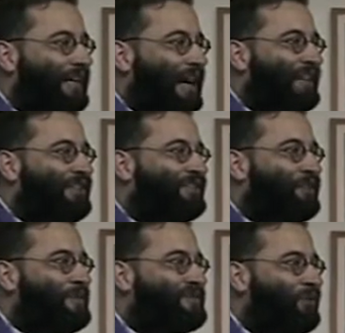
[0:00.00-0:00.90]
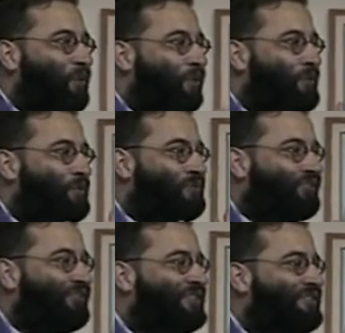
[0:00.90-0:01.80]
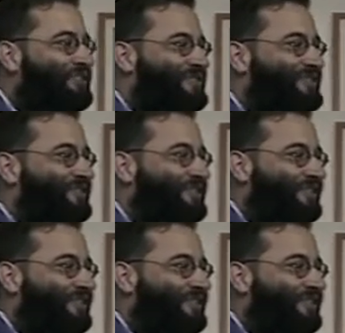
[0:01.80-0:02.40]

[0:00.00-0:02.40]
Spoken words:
And he commits horrible things.